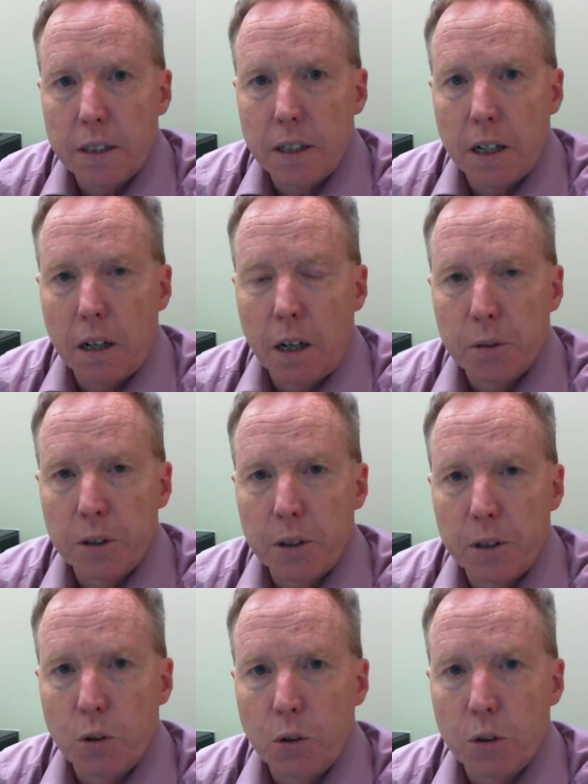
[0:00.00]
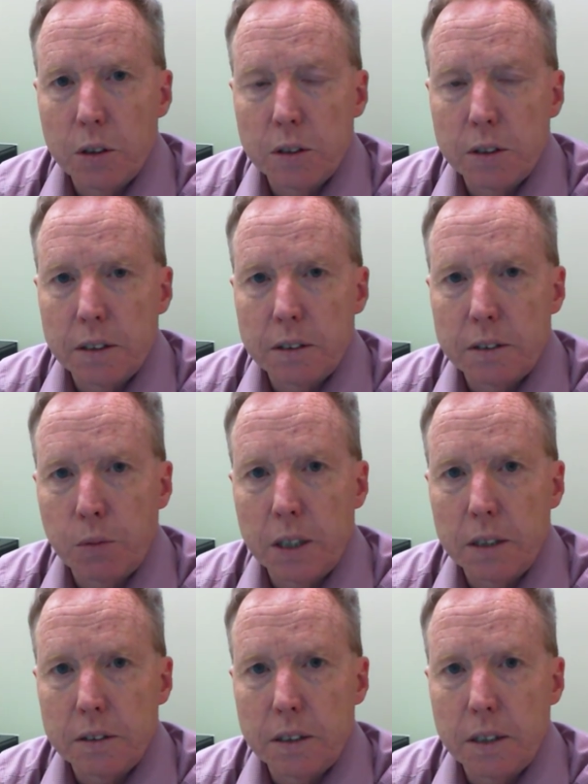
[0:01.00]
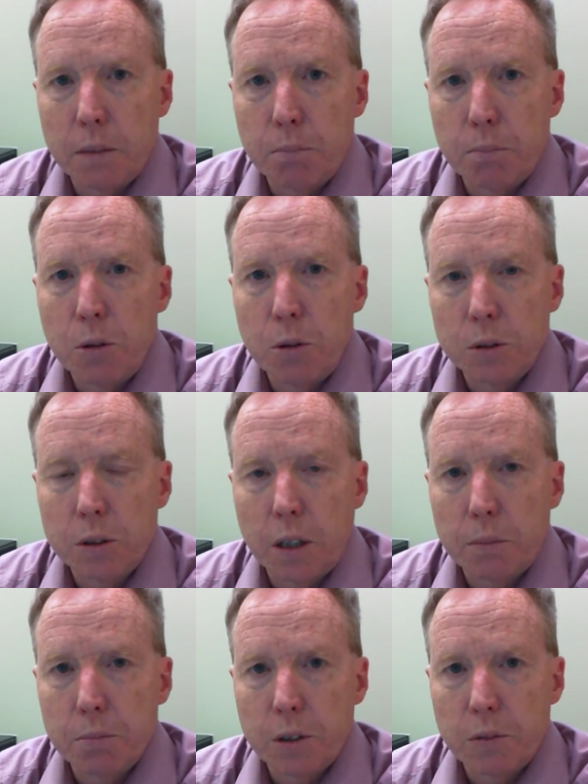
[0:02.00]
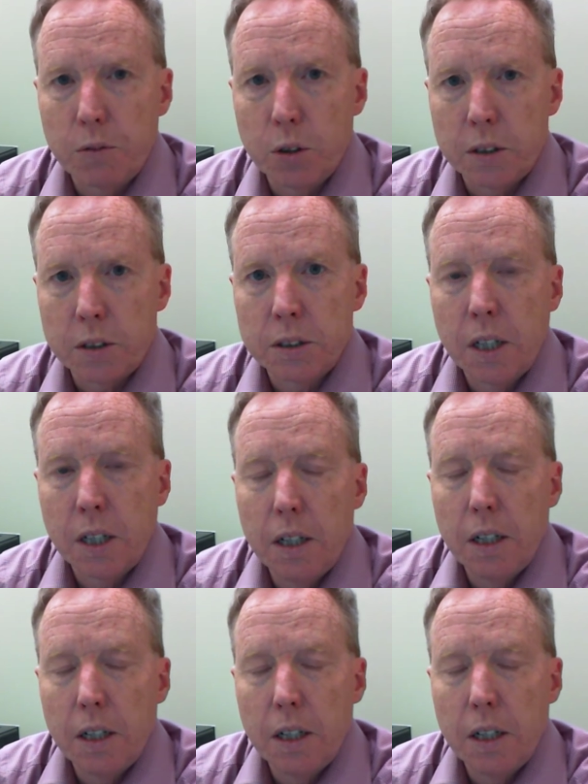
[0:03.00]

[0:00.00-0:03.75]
the operative orders, as well as the postoperative orders,